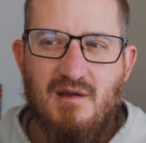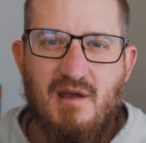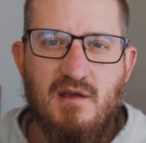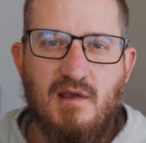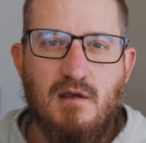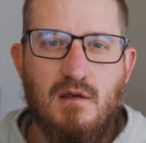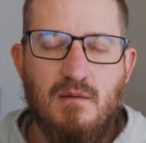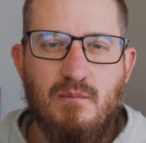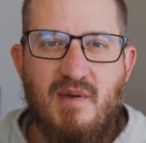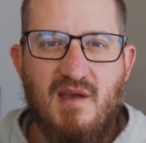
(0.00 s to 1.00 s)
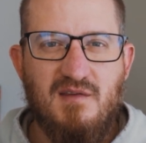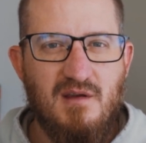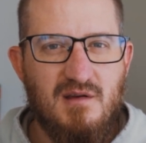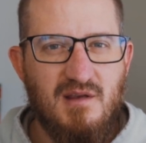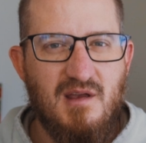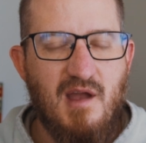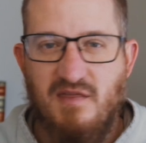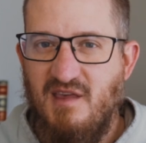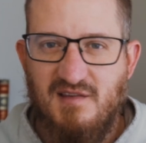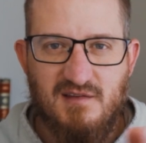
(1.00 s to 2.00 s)
is like basically
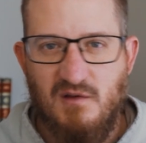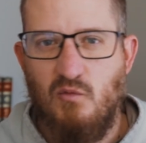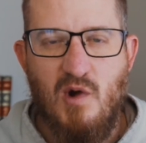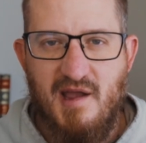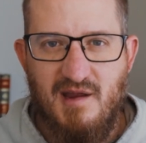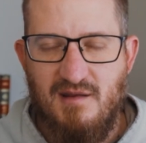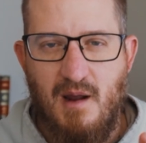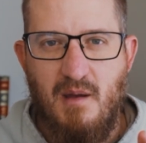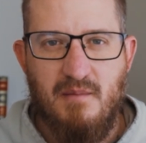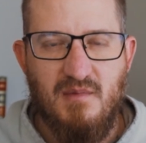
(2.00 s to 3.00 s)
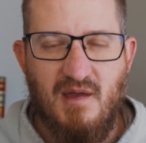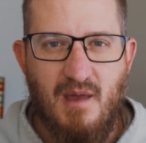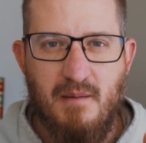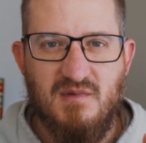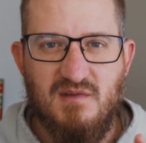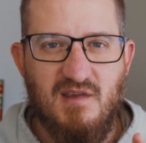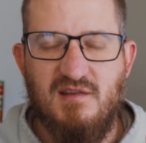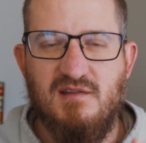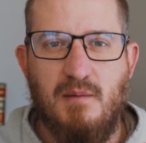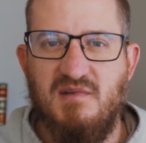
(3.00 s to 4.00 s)
and this isn't right and I, am and i'm this
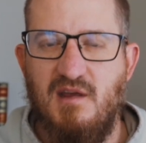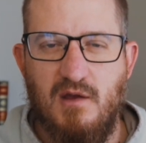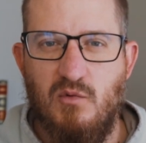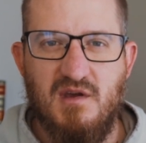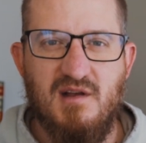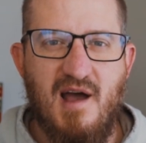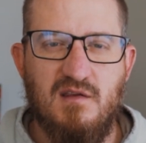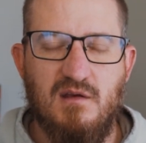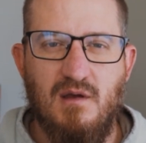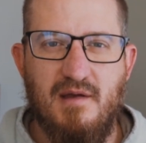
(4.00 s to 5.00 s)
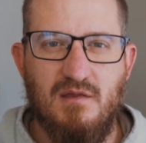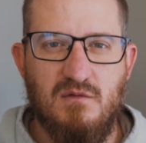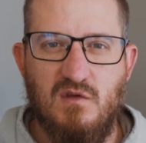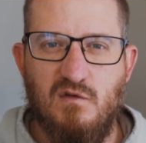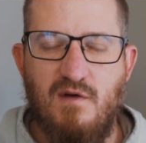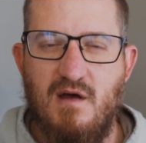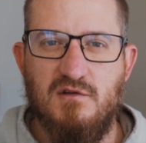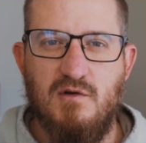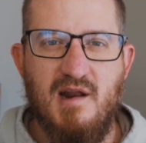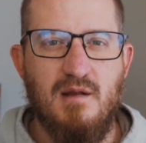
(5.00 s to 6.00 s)
isn't i'm saying like with the classic like the, this
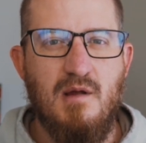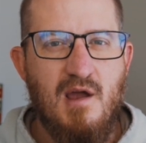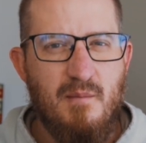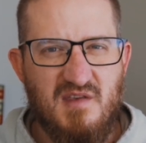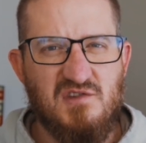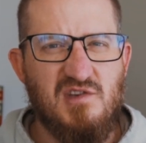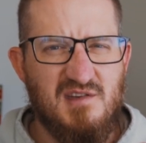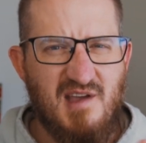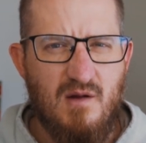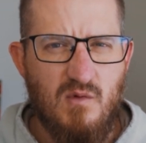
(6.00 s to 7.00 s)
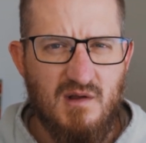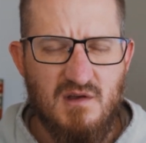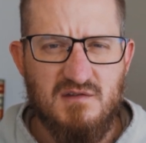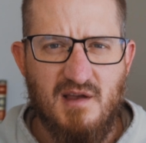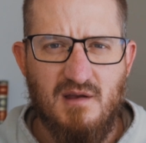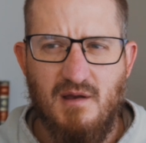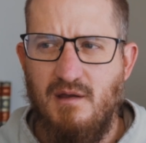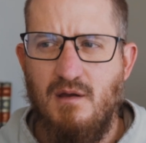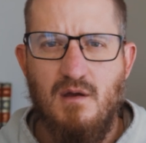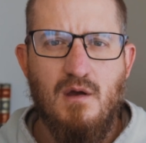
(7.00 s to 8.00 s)
father's writing but this is just kind of what it looks like
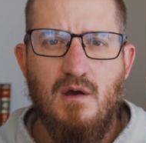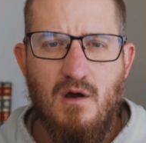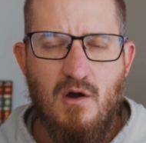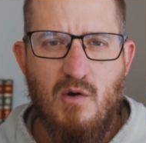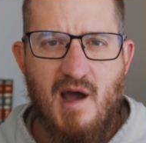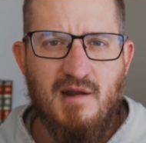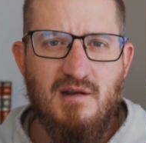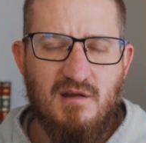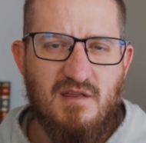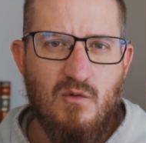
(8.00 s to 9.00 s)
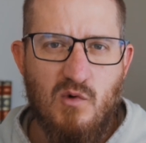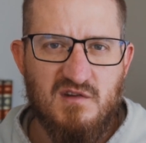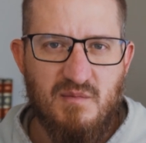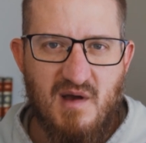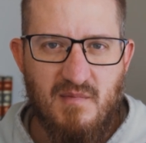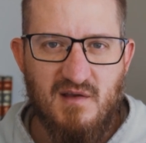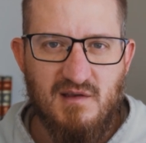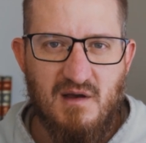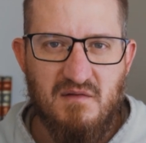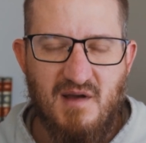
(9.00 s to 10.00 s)
like oh i need to think worse about
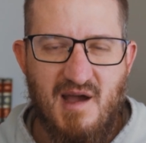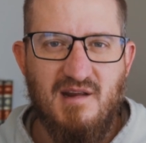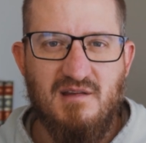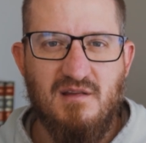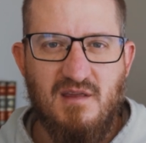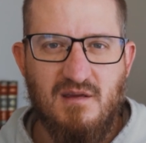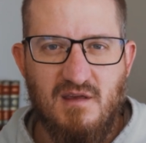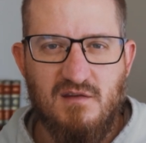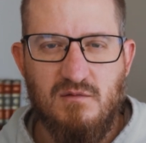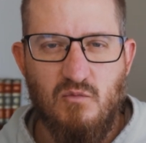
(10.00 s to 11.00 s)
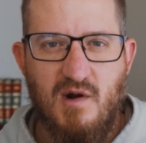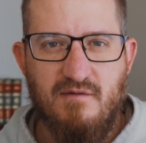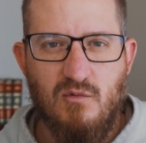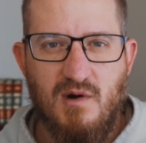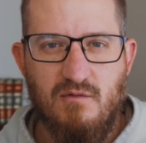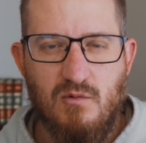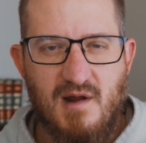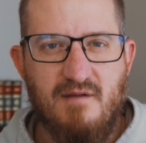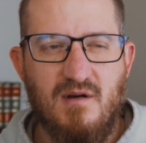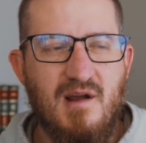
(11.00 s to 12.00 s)
myself i need to think this whatever whatever
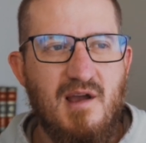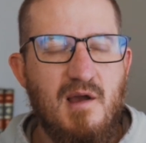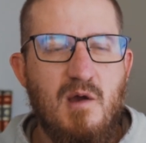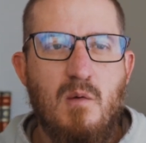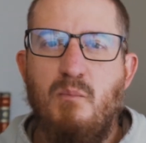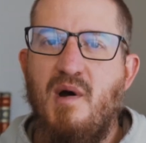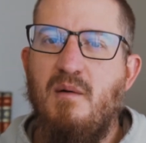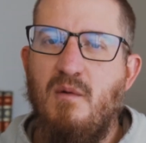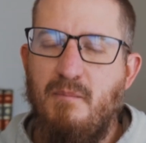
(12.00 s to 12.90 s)
whatever but